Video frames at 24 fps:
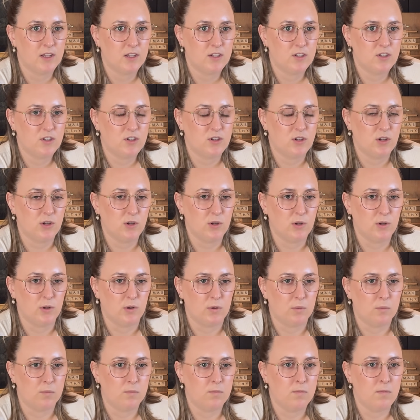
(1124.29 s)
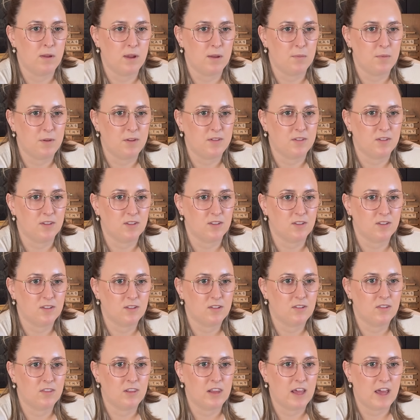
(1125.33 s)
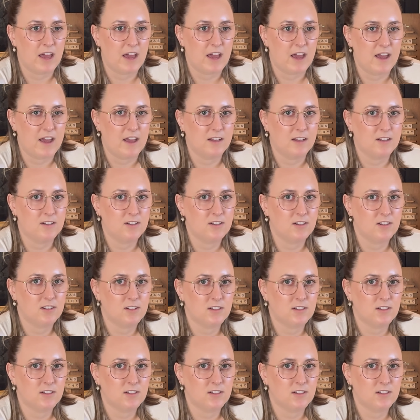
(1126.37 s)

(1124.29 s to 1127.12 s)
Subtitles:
to make pieces that,